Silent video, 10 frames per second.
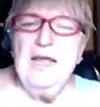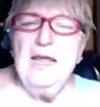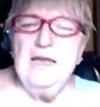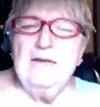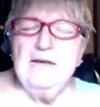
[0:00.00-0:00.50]

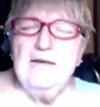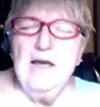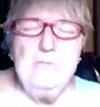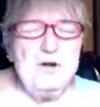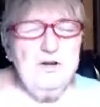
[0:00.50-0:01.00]
And
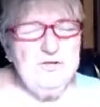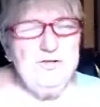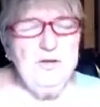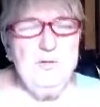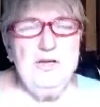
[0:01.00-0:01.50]
I'm not
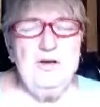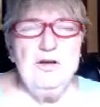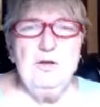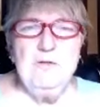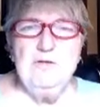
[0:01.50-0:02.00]
just going to be
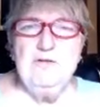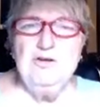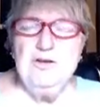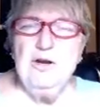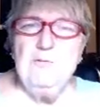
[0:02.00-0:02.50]
talking about
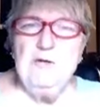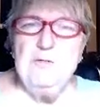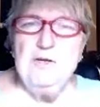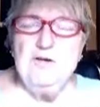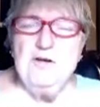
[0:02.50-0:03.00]
vision, I'm going to
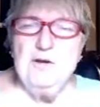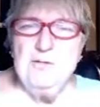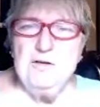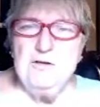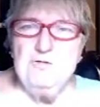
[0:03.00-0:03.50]
be talking
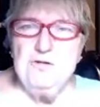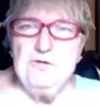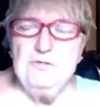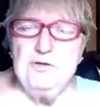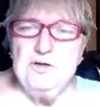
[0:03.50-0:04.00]
about their
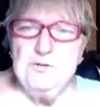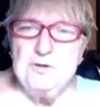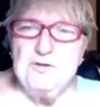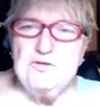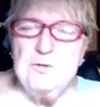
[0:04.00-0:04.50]
general
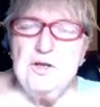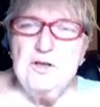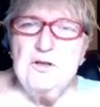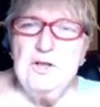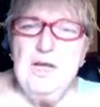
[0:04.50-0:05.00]
health as
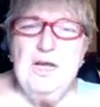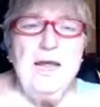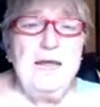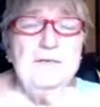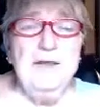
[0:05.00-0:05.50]
well,
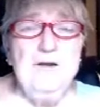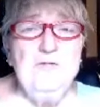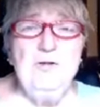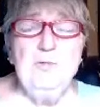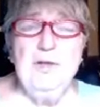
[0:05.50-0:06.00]
and that
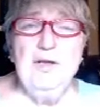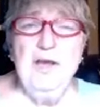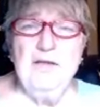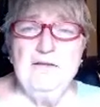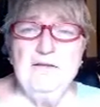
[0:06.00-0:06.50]
of your
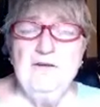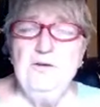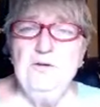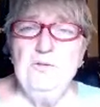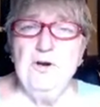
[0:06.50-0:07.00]
plants
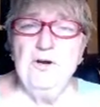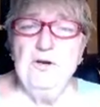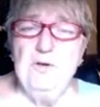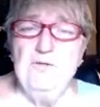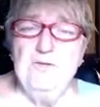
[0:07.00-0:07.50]
too.
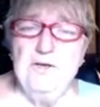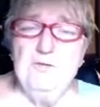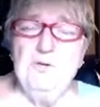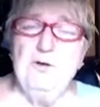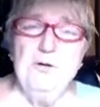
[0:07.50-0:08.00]

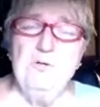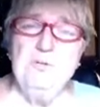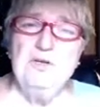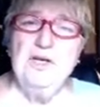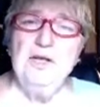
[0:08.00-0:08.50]
We grow
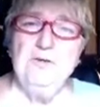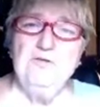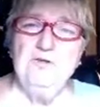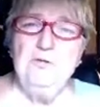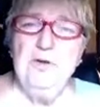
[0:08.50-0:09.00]
them
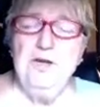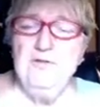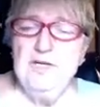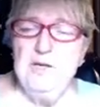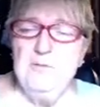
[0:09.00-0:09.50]
together, so we
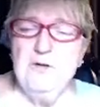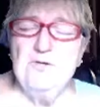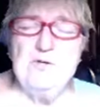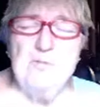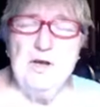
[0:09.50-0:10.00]
have to keep
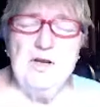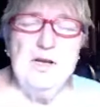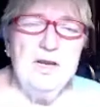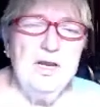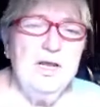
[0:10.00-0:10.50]
those in mind.